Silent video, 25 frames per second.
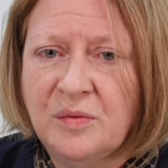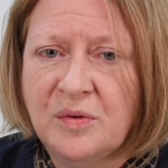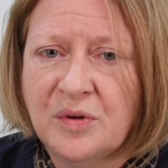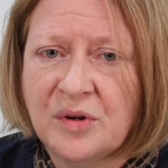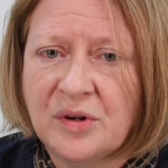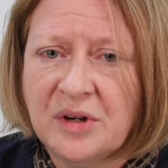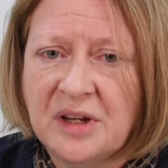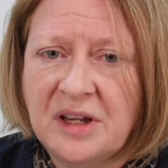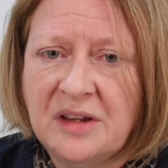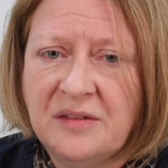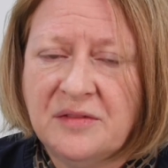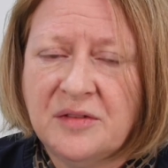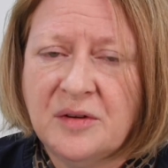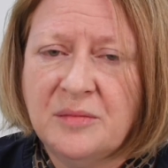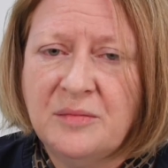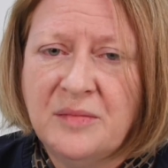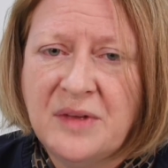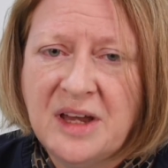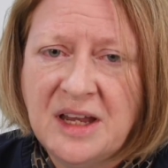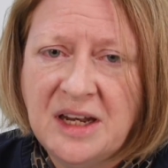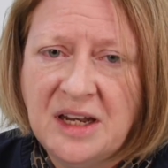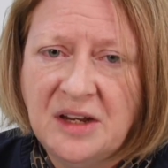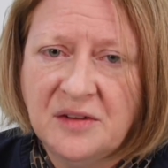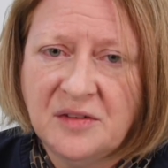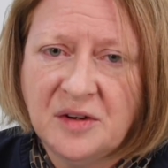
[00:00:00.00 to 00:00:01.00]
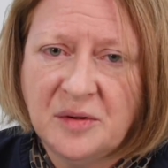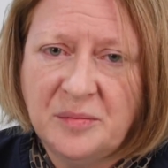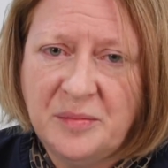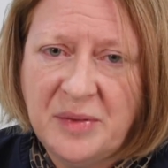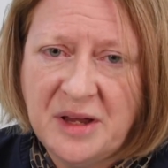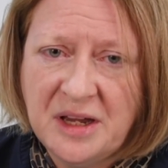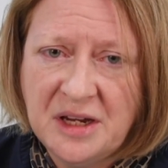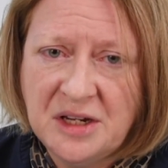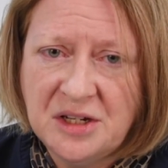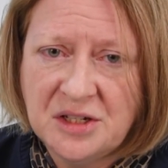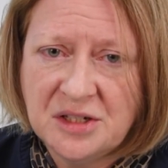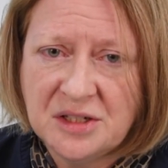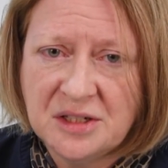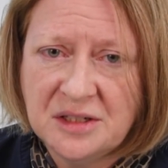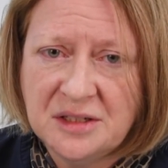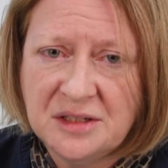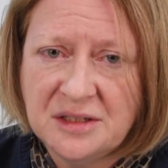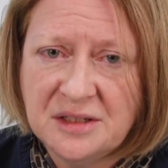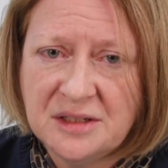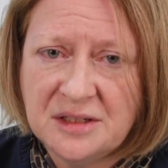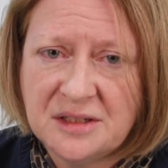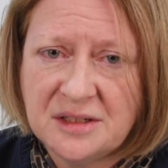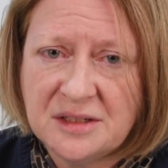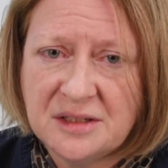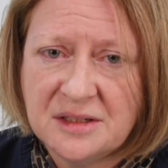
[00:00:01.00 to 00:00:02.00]
worry for many of our
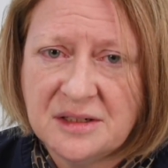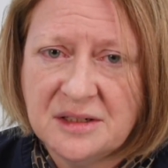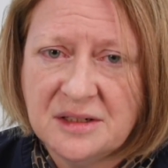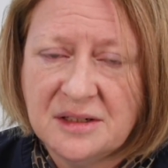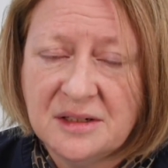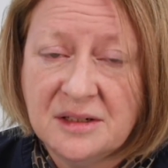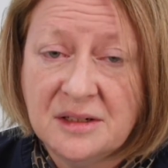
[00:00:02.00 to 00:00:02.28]
patients.